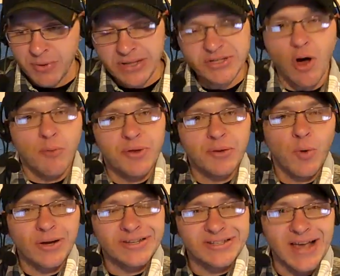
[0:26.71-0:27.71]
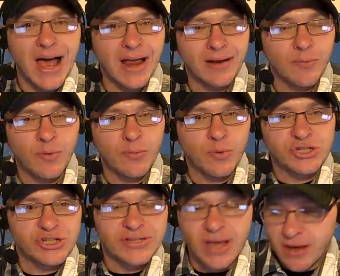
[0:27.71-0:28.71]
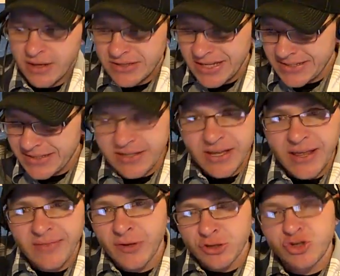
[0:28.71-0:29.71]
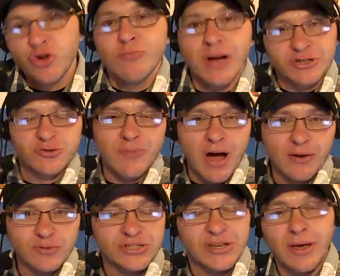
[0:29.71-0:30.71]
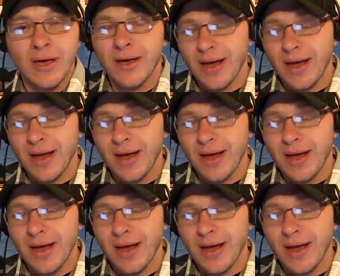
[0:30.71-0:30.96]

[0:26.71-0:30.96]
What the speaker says: But it's all been in one design, and which is to there's too much democracy.